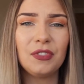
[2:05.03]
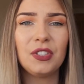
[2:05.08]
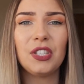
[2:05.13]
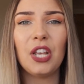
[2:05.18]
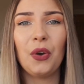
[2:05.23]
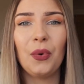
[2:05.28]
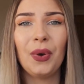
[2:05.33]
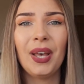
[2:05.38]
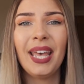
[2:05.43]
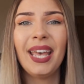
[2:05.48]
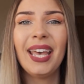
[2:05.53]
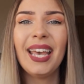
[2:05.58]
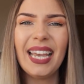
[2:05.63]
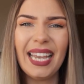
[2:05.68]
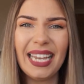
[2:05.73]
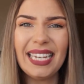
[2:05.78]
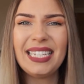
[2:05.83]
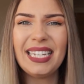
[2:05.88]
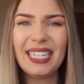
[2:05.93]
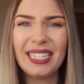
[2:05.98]
So
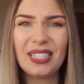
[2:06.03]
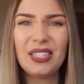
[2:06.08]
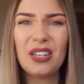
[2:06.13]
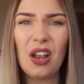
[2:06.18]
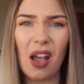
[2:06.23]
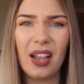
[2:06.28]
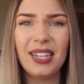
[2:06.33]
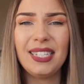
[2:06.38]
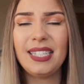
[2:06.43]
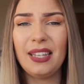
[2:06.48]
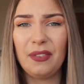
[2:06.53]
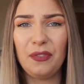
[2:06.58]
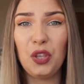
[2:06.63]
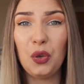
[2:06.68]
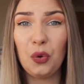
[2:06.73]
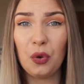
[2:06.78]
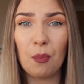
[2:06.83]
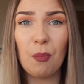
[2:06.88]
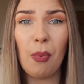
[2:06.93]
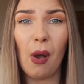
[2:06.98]
it is nice if you
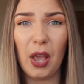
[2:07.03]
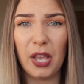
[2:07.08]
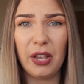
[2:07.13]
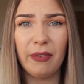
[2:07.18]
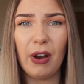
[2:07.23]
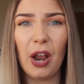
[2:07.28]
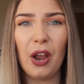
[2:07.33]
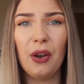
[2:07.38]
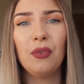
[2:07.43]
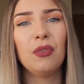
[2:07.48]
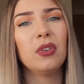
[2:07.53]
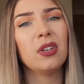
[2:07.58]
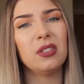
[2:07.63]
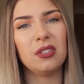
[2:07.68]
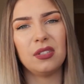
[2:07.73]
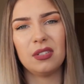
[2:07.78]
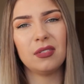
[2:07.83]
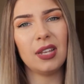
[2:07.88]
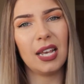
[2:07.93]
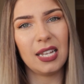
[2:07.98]
can buy your own,
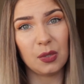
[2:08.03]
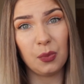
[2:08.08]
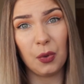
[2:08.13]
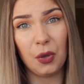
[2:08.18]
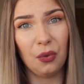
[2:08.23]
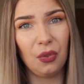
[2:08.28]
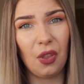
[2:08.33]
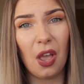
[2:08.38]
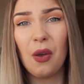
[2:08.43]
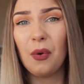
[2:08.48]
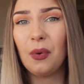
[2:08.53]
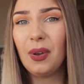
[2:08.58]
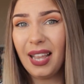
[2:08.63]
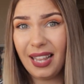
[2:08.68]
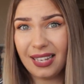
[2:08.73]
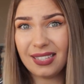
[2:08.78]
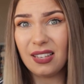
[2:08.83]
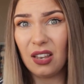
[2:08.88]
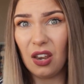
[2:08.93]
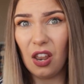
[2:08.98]
because as we all know,
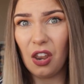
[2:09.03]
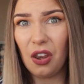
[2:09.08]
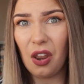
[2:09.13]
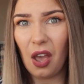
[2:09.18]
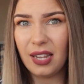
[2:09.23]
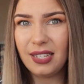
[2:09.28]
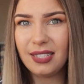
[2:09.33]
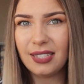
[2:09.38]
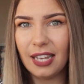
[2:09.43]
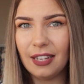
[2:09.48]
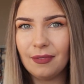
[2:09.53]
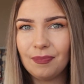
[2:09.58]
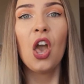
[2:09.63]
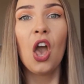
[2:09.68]
it's a lot nicer.